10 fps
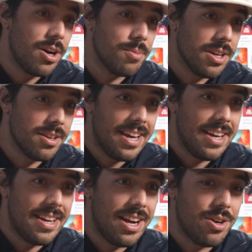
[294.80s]
bombing,
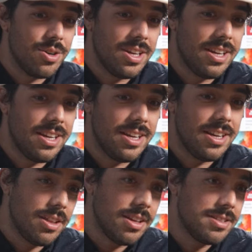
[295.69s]
and how he
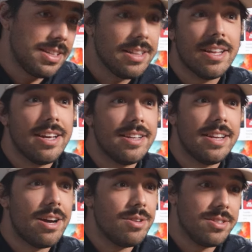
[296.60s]
thinks he let
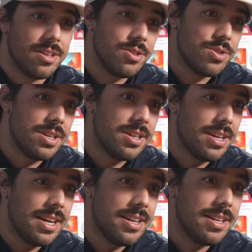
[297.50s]
down his country.
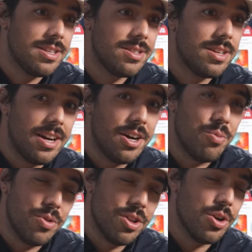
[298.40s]
And his
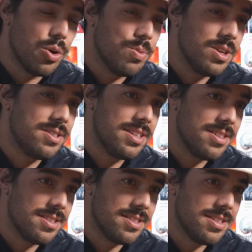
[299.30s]
one of the opening
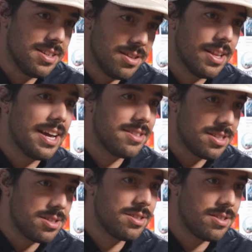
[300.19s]
scenes is he lands his